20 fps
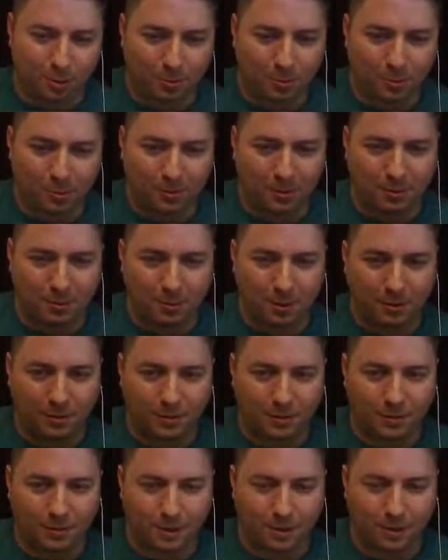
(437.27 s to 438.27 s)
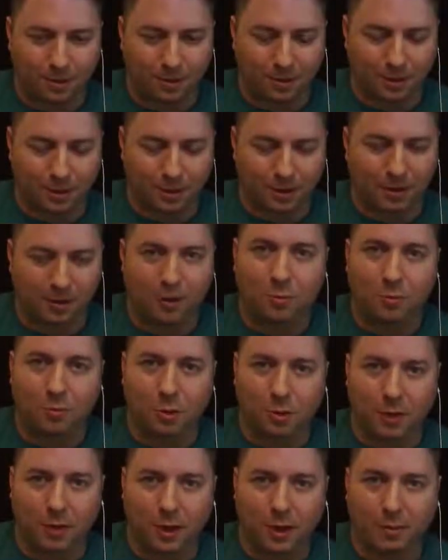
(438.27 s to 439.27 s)
to be a 7x7, ended up
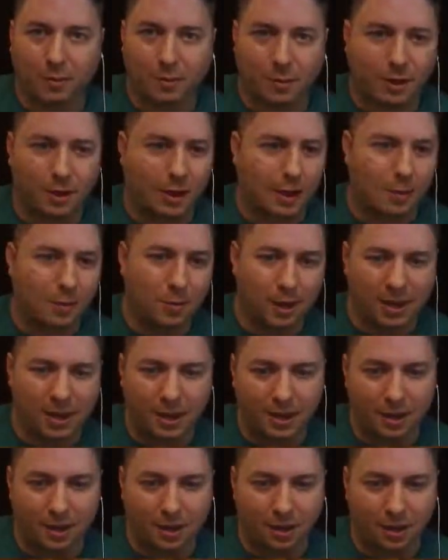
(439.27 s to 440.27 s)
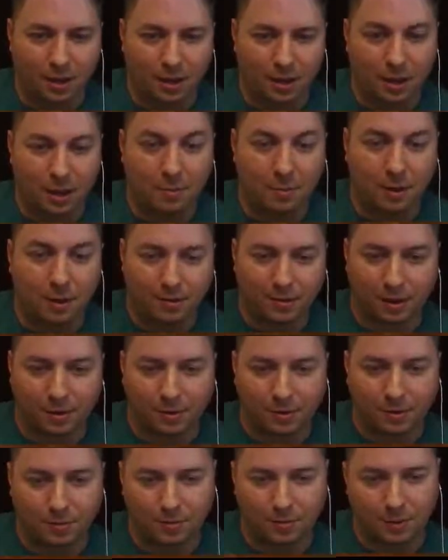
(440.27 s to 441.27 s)
turning out to be an
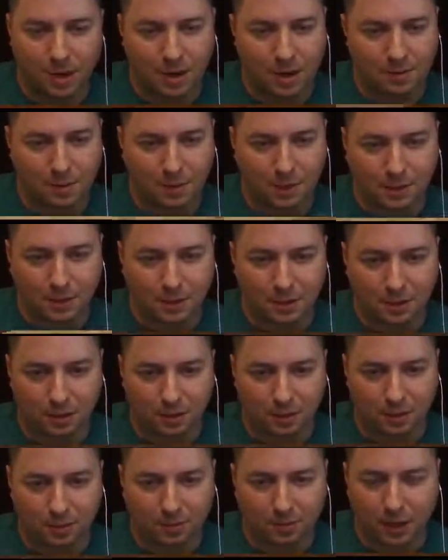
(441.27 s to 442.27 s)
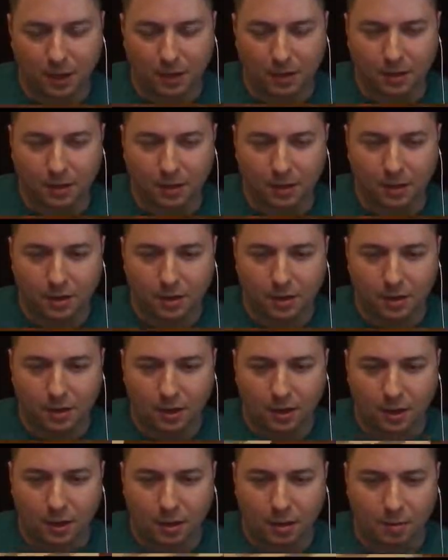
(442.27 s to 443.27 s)
8x7. Not a big deal, it's fine.
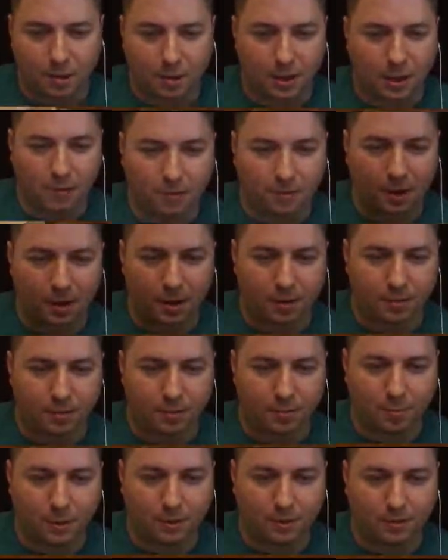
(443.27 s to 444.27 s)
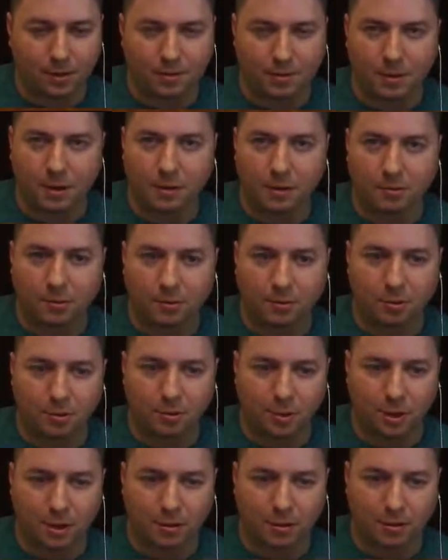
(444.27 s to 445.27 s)
But yeah, got a 7x7 here for
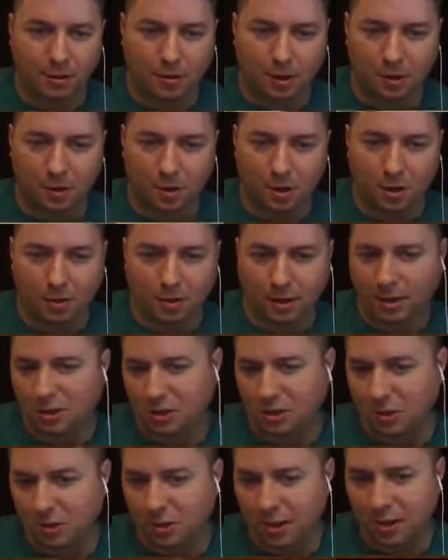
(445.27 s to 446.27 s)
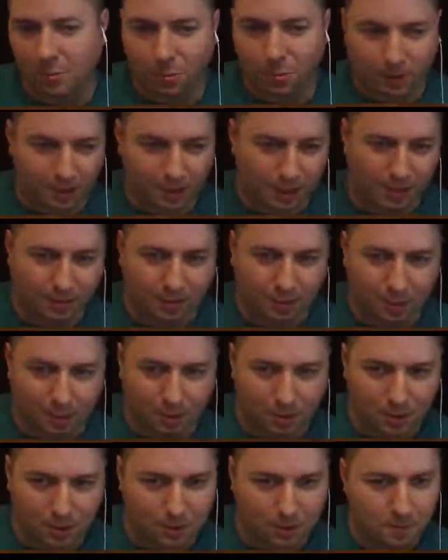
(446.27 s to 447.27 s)
something else later on. Not sure yet what that's going to
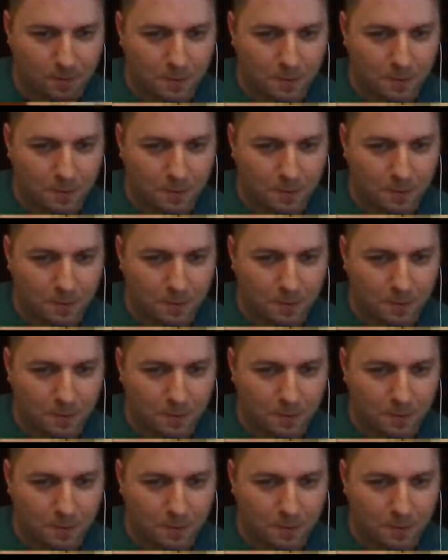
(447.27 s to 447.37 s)
be.